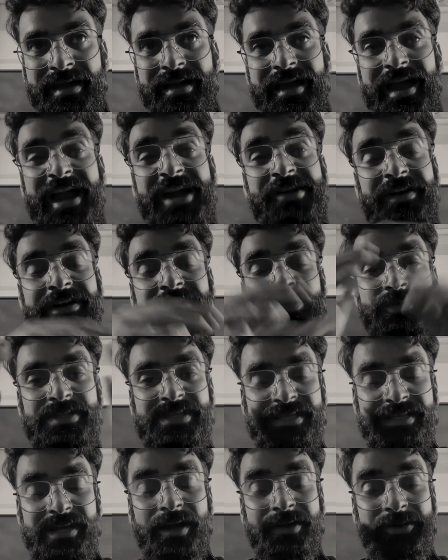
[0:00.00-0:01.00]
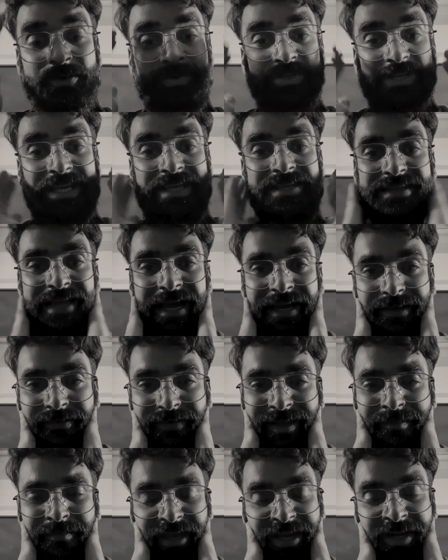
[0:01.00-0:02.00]
and when you start to chase that
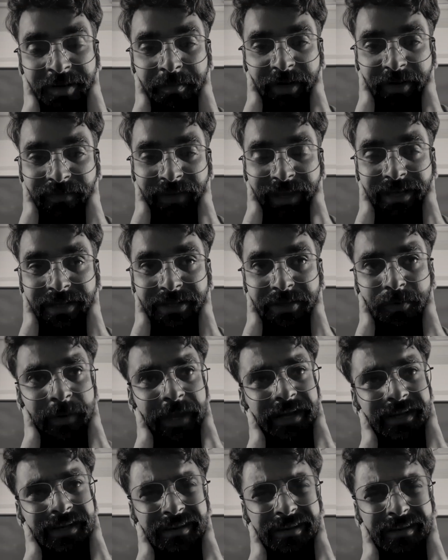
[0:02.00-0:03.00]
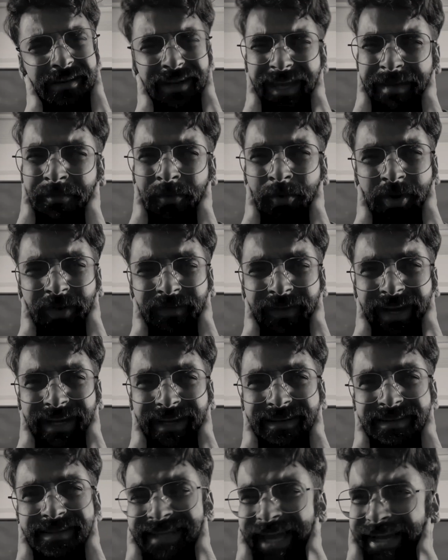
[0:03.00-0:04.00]
dream in between, you get
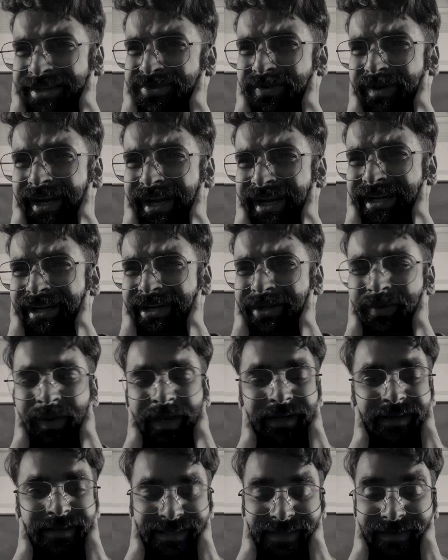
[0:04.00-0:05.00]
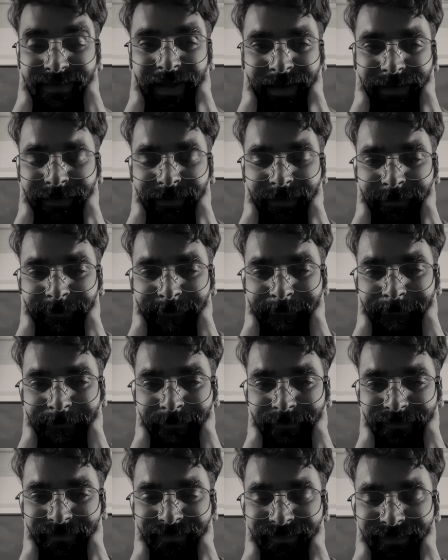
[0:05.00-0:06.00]
demotivated, saturated, you get distracted,
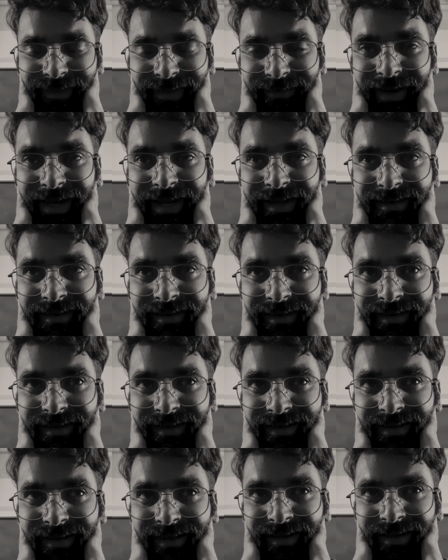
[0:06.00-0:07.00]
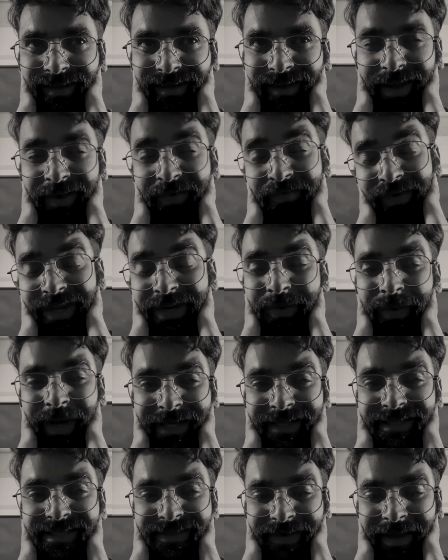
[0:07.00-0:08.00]
right? And when you
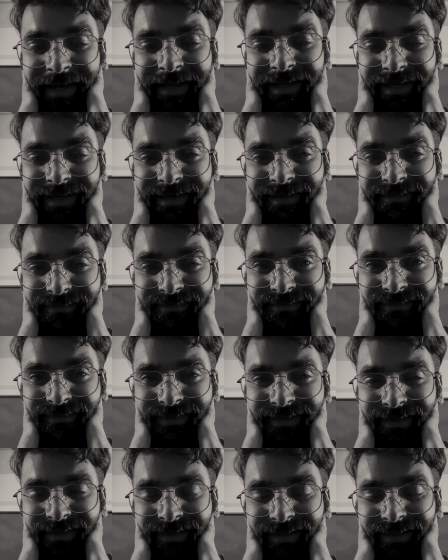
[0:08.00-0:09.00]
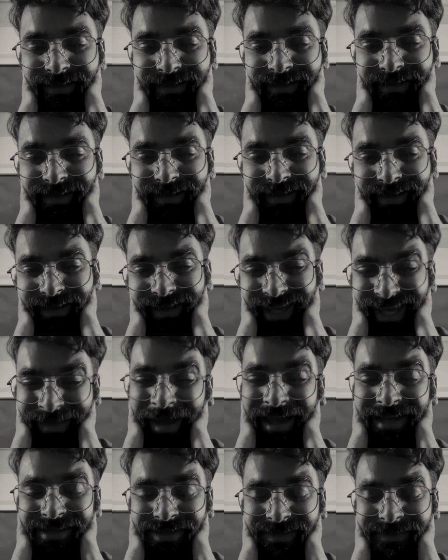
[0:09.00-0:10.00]
get distracted,
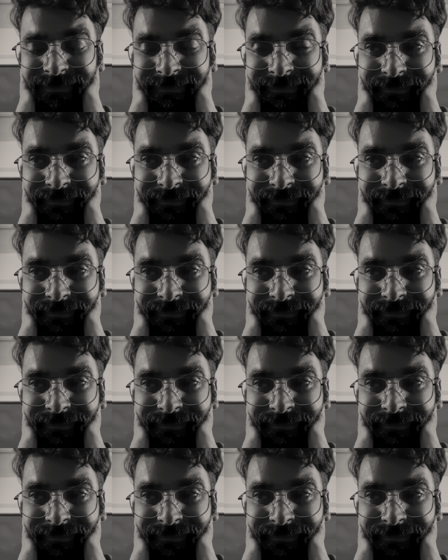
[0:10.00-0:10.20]
imagine